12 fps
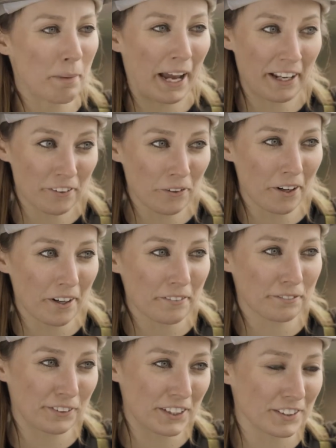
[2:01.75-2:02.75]
and
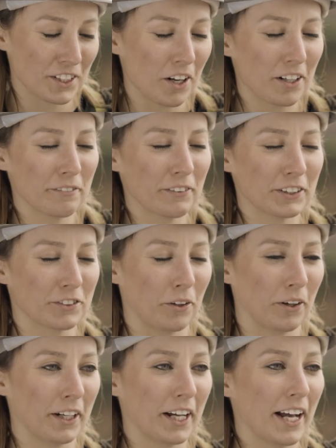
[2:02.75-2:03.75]
Fiskard, and
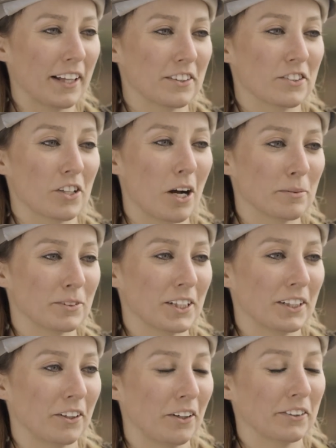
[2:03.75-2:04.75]
Victoria at the job
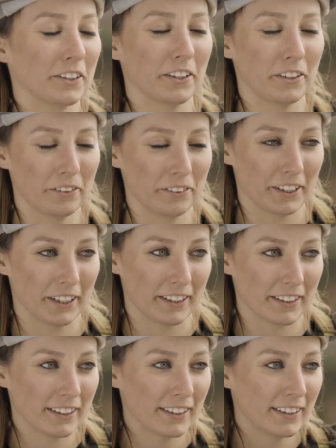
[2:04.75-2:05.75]
site called the Union.